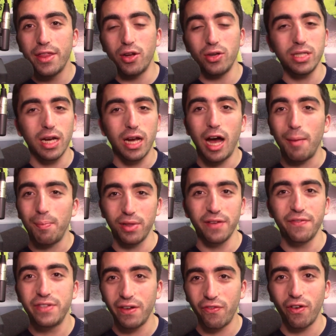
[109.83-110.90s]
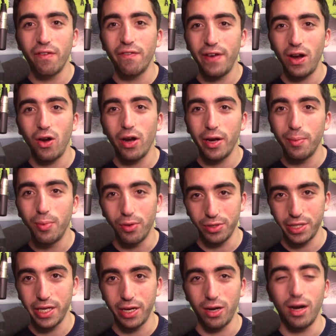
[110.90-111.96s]
There's a couple of different
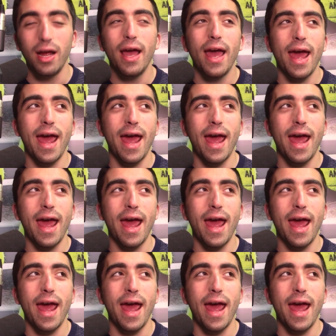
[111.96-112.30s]
variables here.